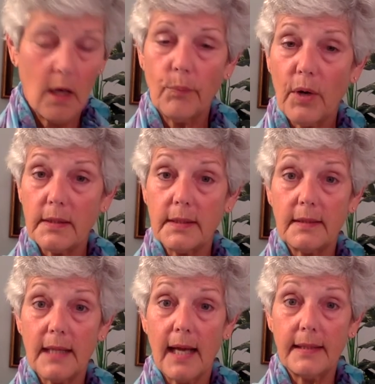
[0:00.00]

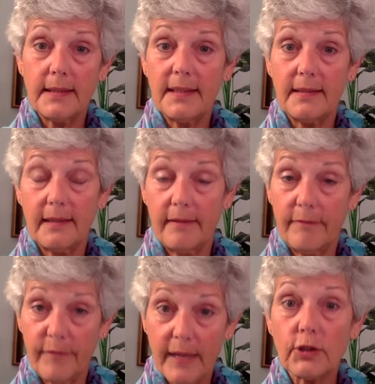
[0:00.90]
Prostatitis is an
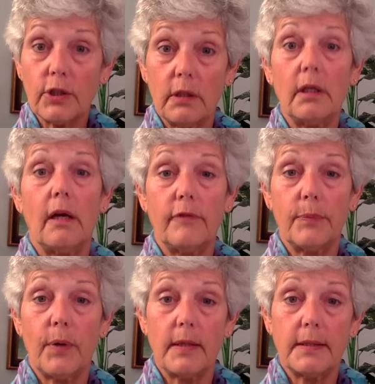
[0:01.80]
infection of the
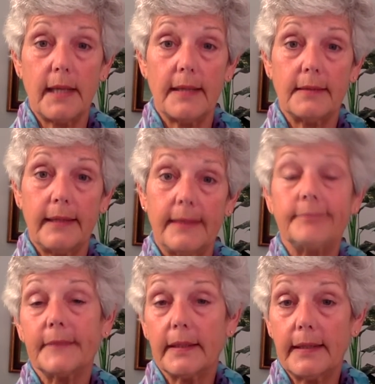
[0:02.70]
prostate
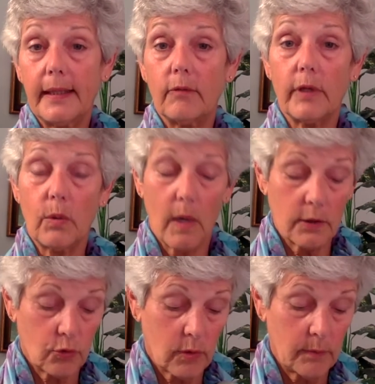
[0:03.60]
gland, again
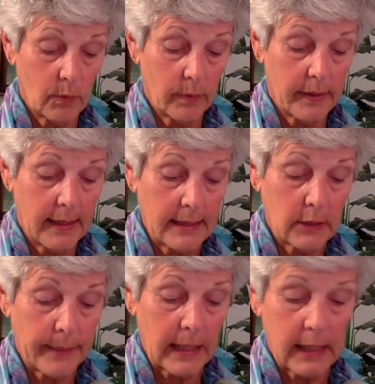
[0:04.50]
requires treatment with an
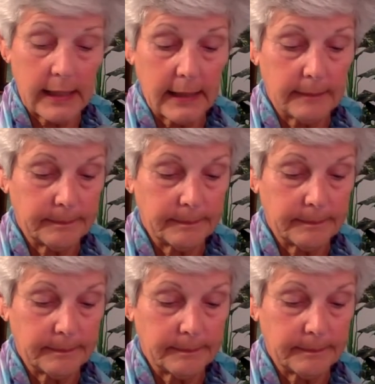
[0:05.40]
antibiotic.